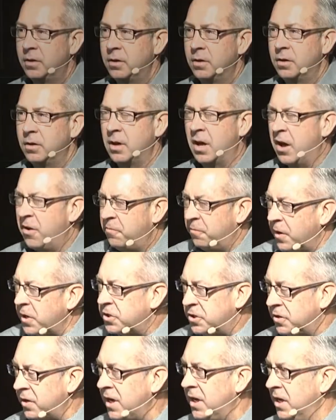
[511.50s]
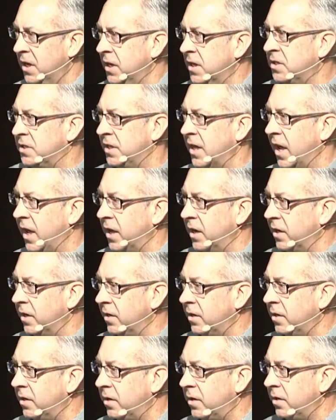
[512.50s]
How frustrating is that?
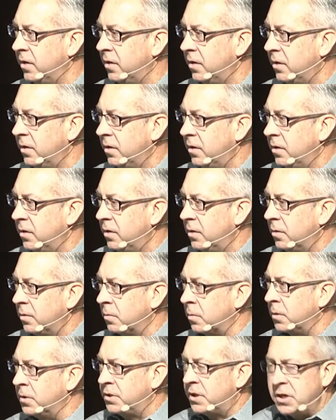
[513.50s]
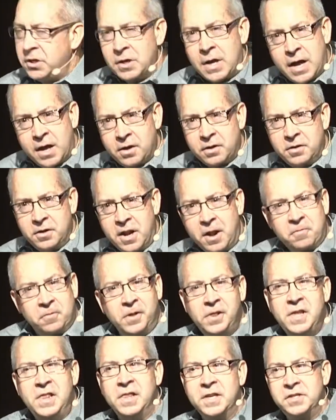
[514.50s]
Where you say, You're not, you're not
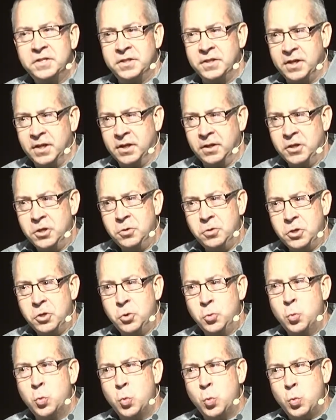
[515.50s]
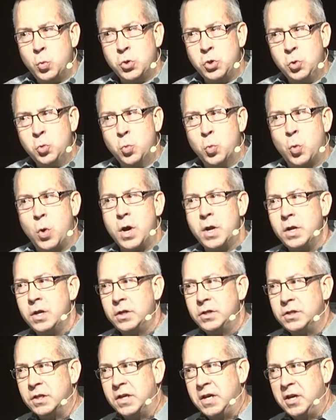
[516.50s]
really listening. You, you, you want
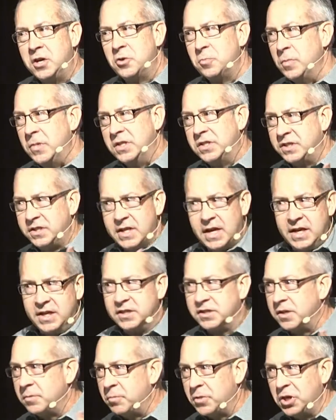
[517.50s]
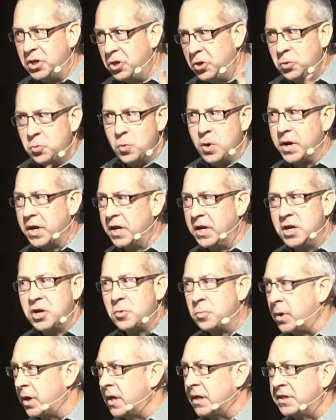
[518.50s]
to hear me say something you want to hear,
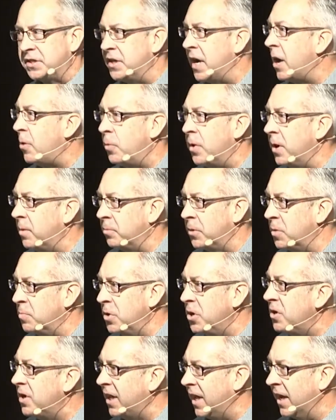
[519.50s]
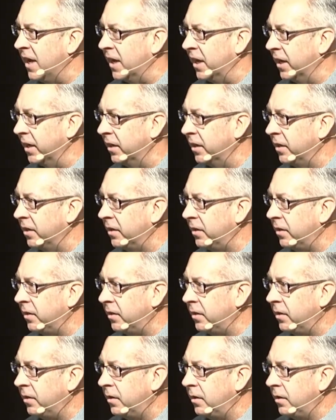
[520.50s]
but that's not what I'm communicating.
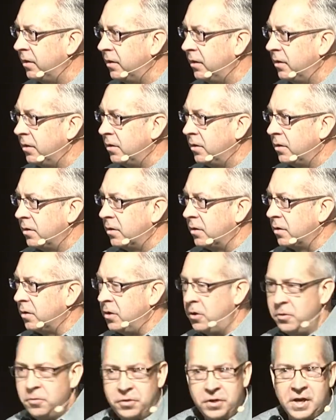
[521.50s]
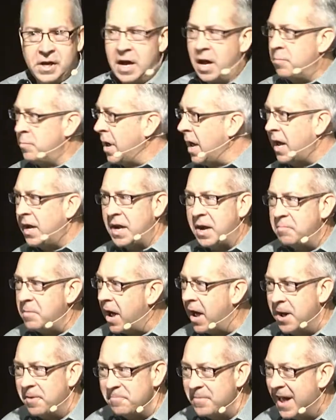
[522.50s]
You think I'm mad, I'm
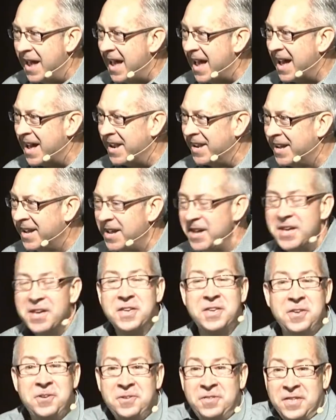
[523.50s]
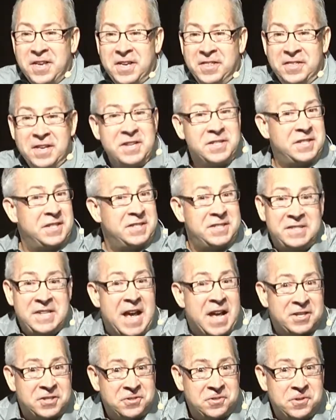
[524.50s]
not mad. You think this, it's
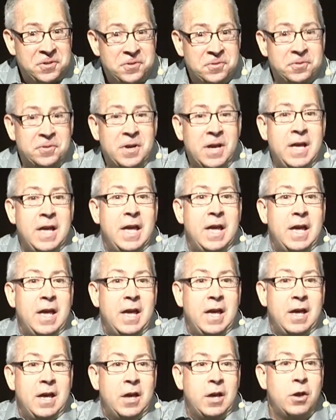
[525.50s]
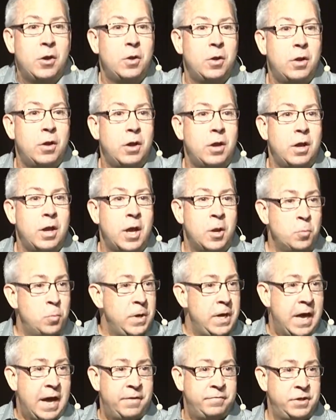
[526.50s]
not true. And we
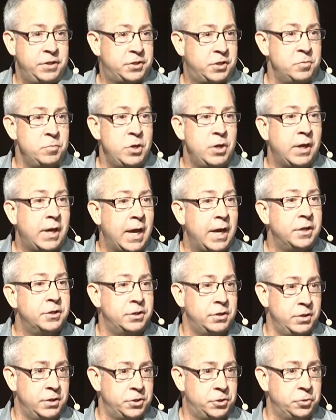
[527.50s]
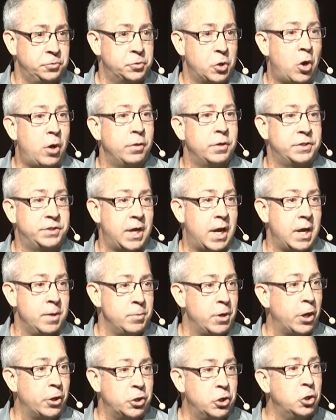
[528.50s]
have these communication issues all the time in
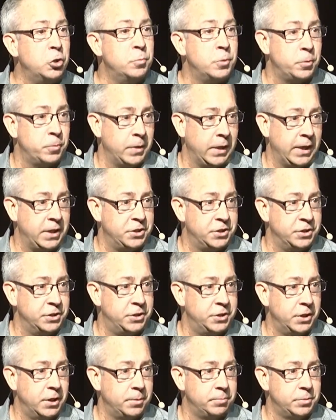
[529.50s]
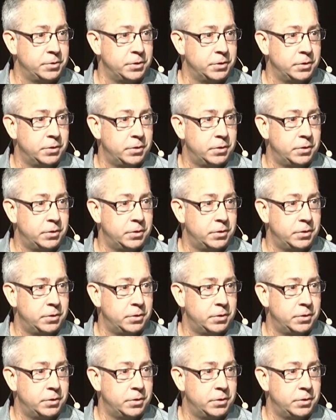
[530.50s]
our human relationships.